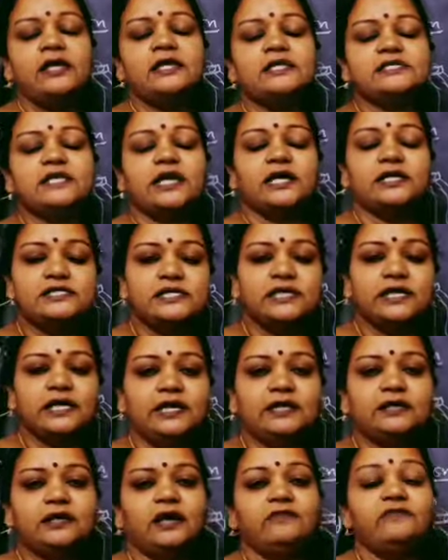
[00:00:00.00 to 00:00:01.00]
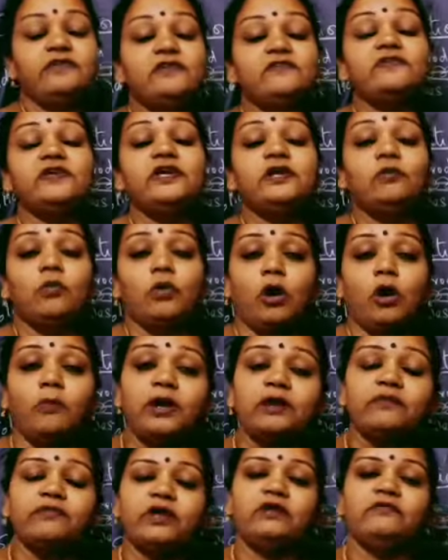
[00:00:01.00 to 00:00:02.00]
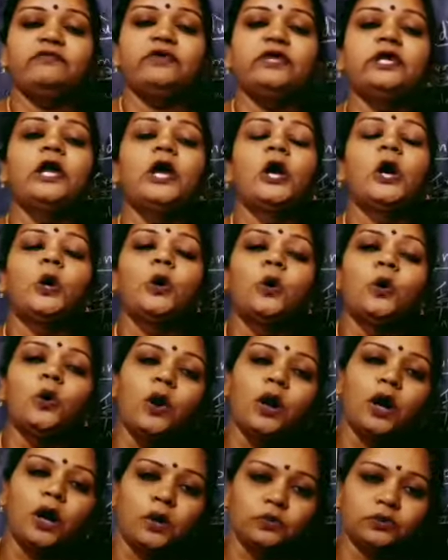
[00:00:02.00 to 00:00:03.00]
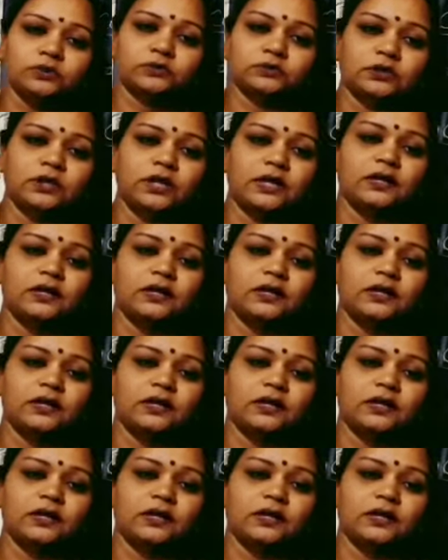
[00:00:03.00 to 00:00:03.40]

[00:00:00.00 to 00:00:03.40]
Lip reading: sun's heat and we feel warmer when we go out,